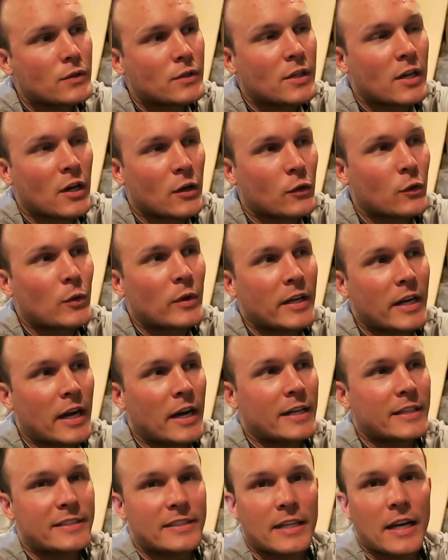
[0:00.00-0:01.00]

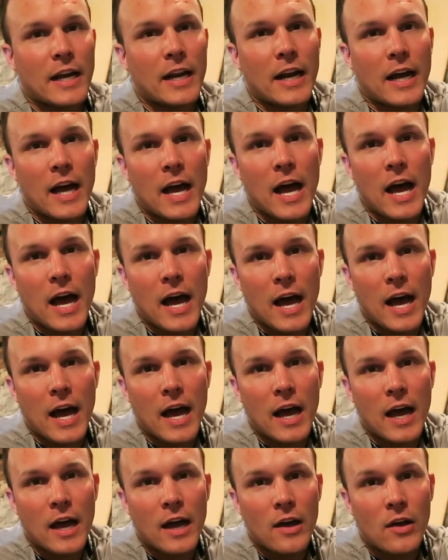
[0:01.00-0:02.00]
$390's kind of high.
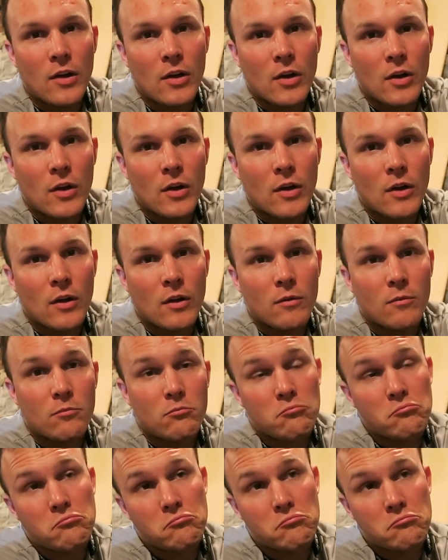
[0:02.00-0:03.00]

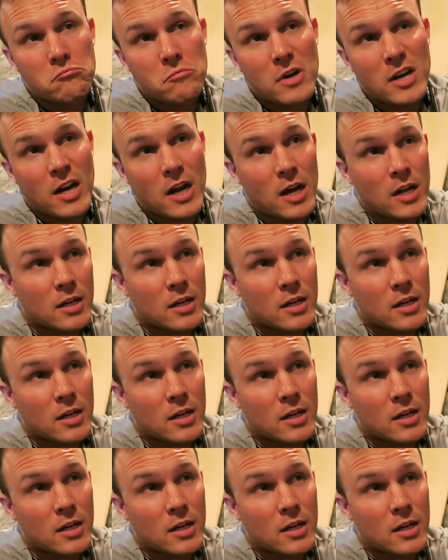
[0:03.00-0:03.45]
And